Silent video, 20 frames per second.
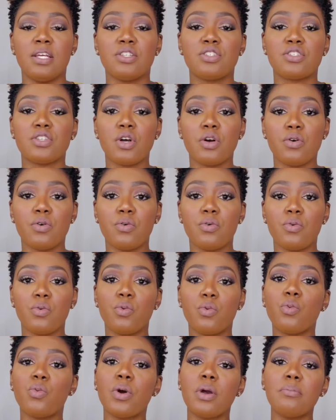So
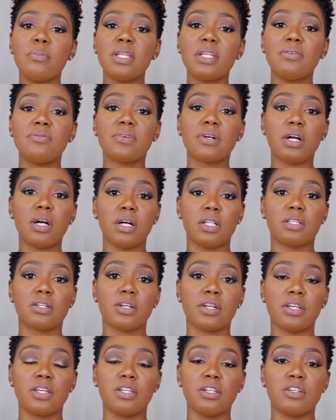women of
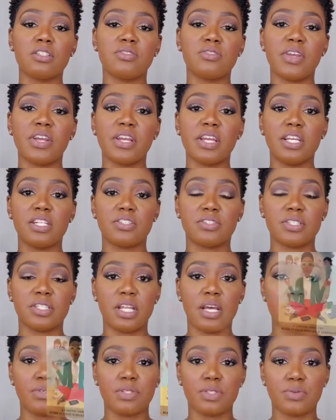color, it's very
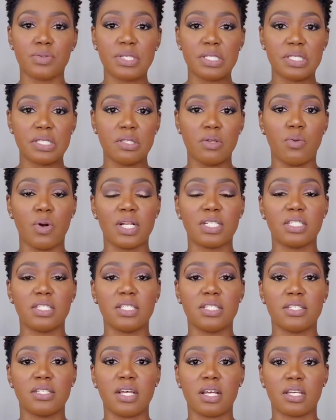interesting. I was recently watching
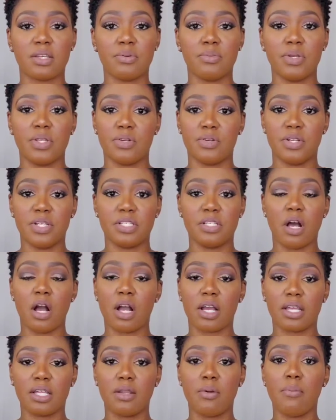this documentary
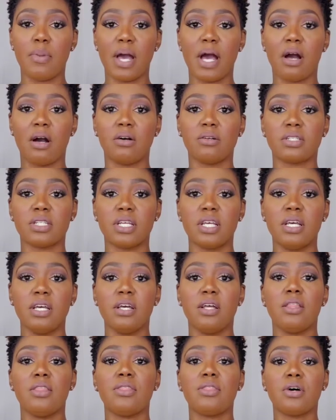talking about
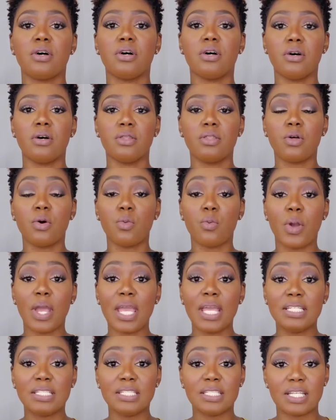the
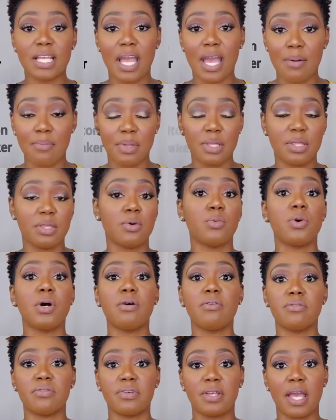wage gap and the
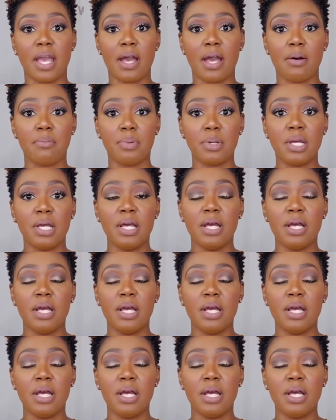wealth gap.